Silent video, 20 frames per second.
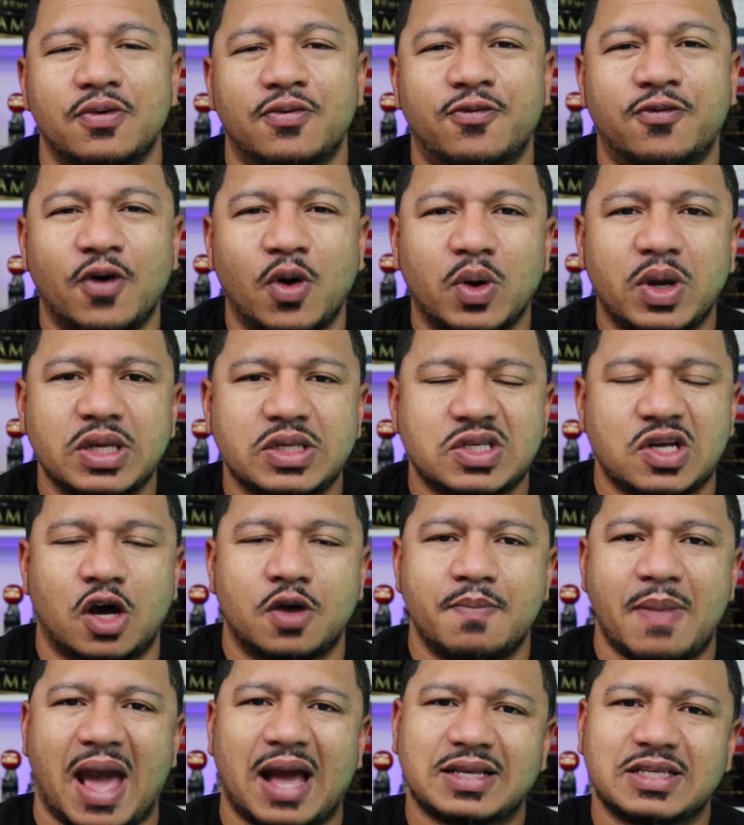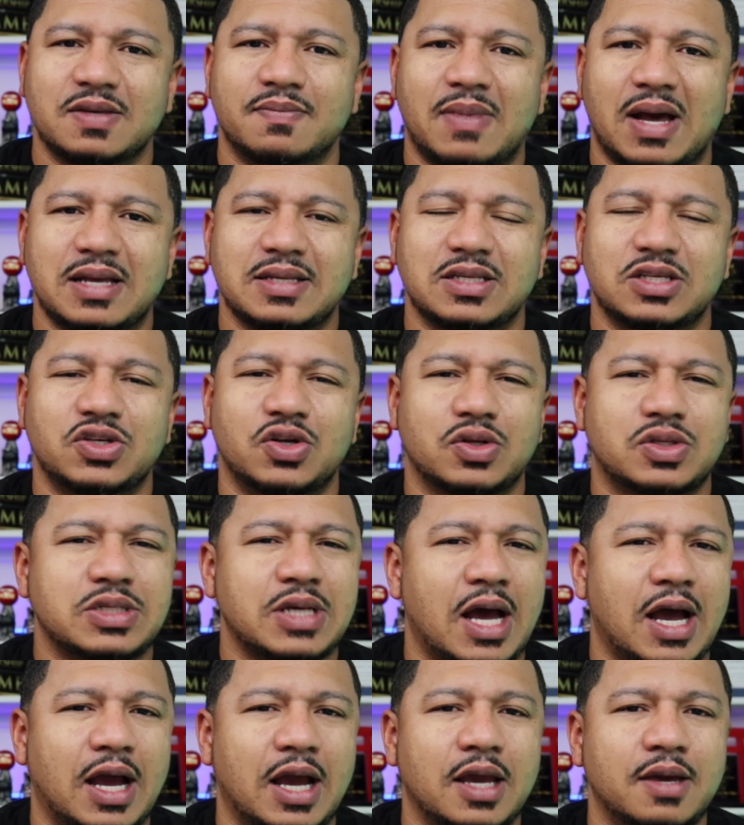focus on maximizing your
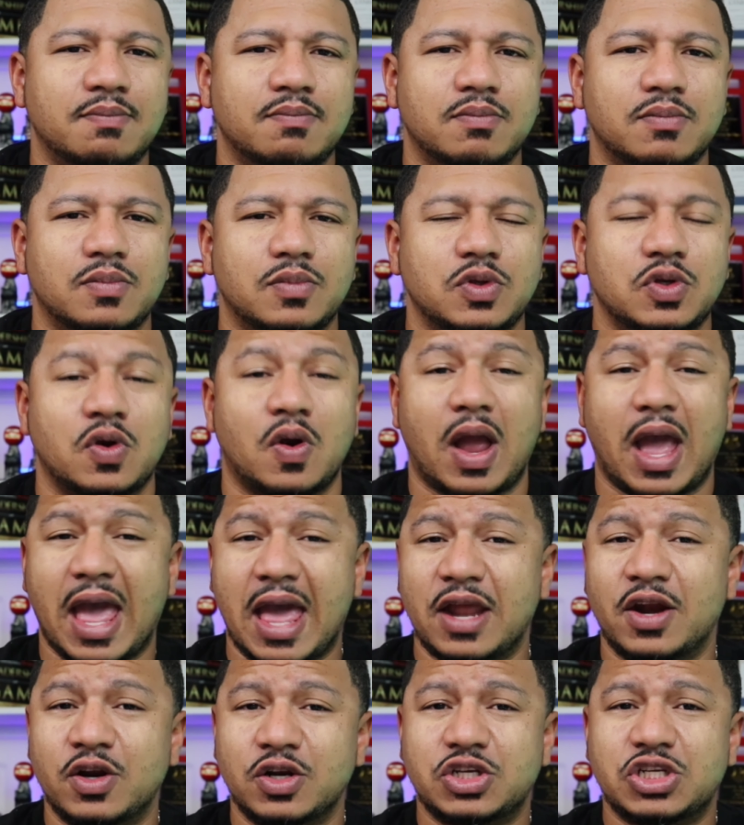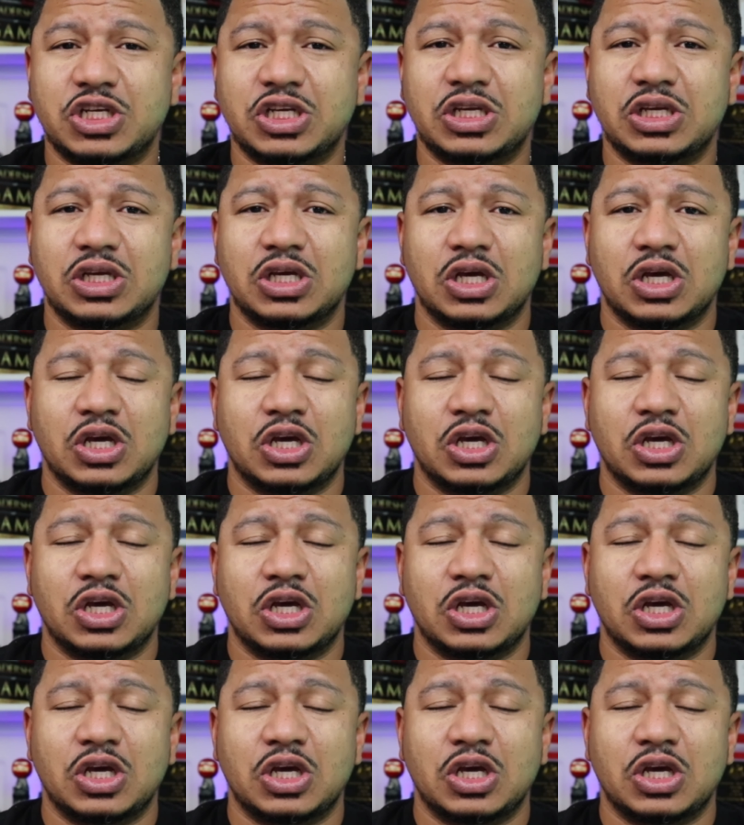time, your energy,